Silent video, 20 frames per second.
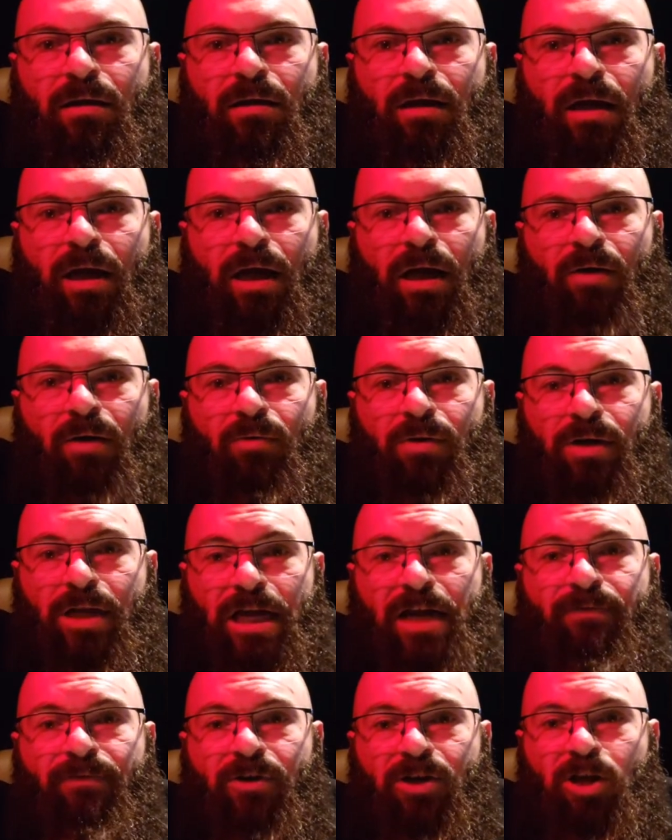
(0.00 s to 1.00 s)
that. Would
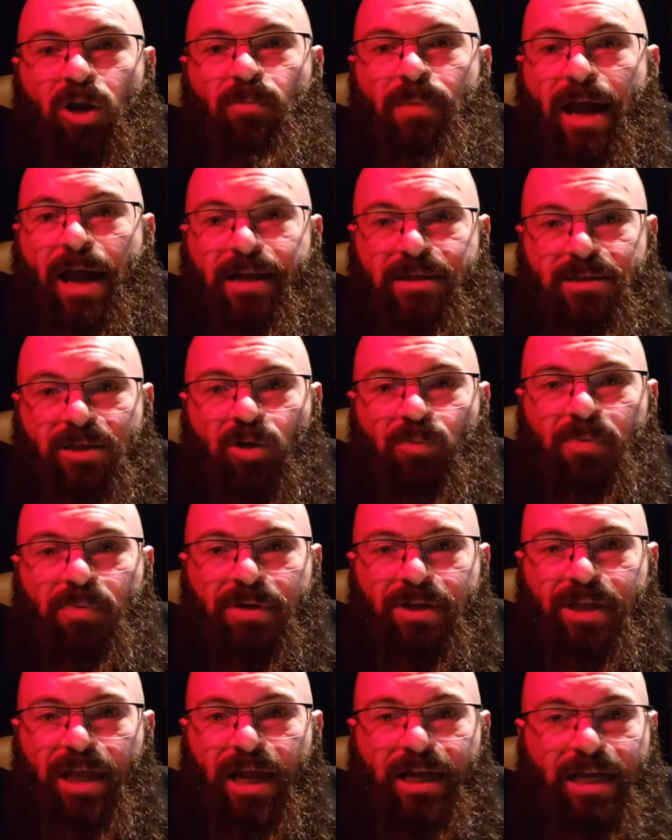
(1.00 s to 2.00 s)
I ever go back to
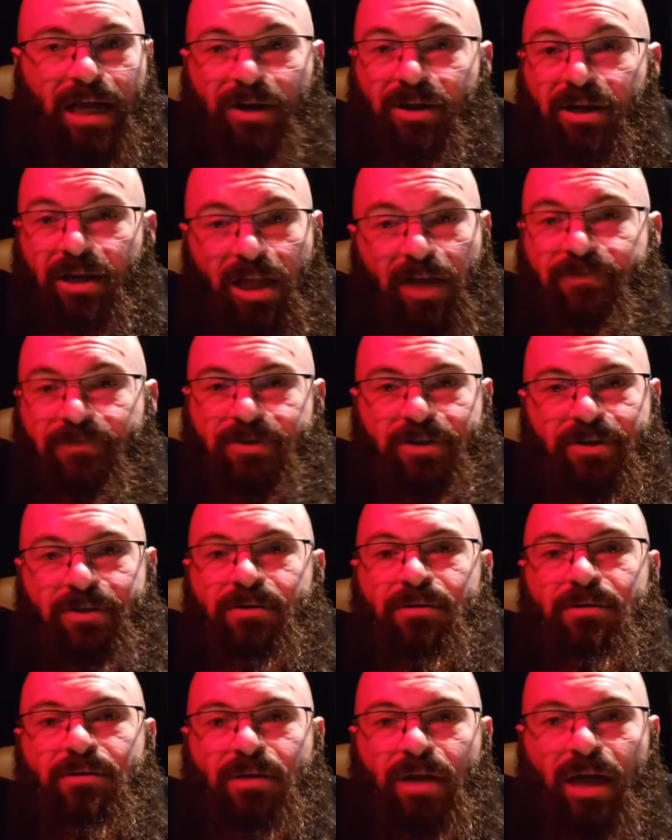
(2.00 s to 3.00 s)
Open Deck? I'd love
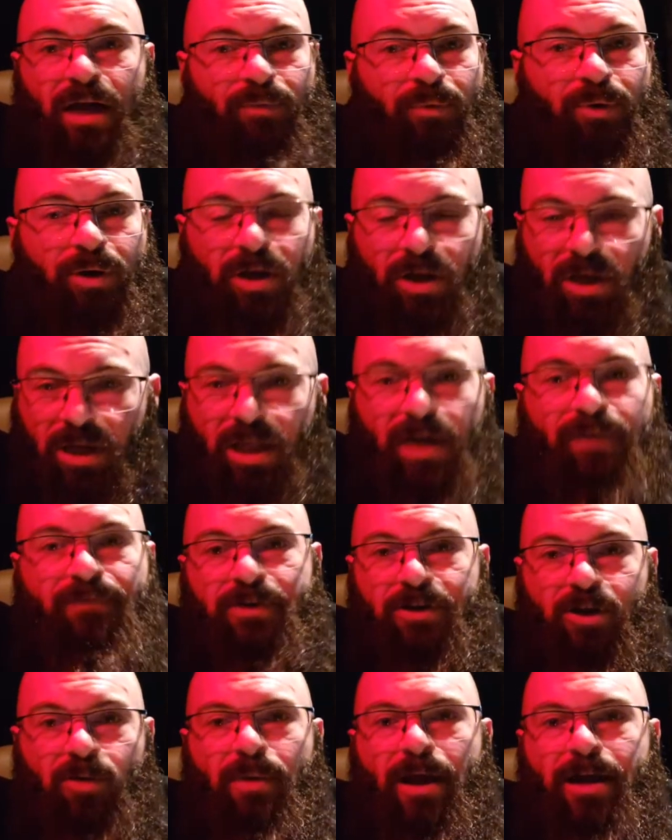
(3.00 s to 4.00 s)
to. I would love
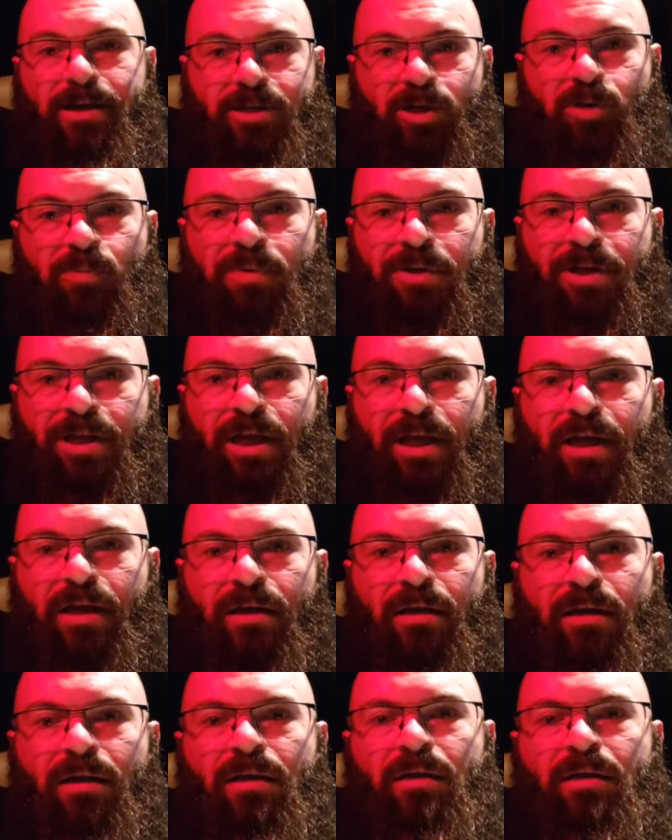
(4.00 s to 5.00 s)
to go back to Open Deck.